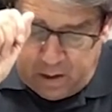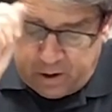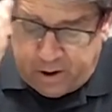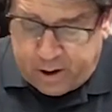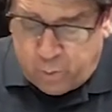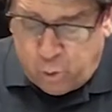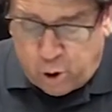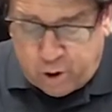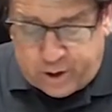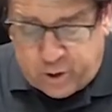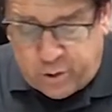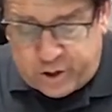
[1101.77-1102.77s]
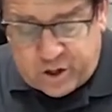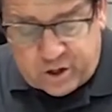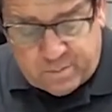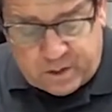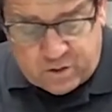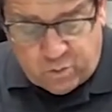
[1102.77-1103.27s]
Letter A, worldly
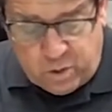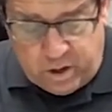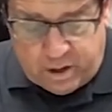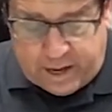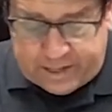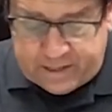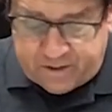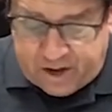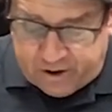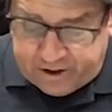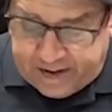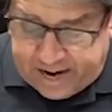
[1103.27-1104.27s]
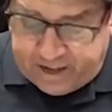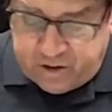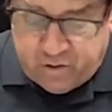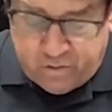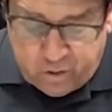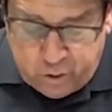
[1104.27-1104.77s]
Christians must realize that they are in
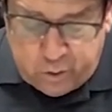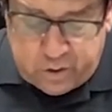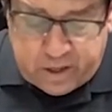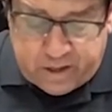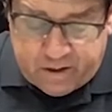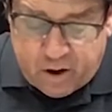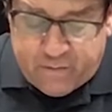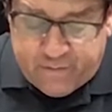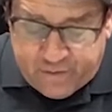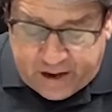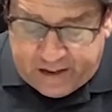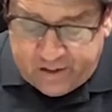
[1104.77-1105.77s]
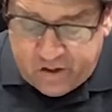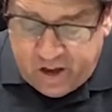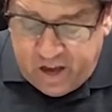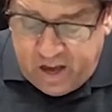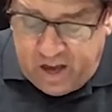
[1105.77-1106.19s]
danger of losing their faith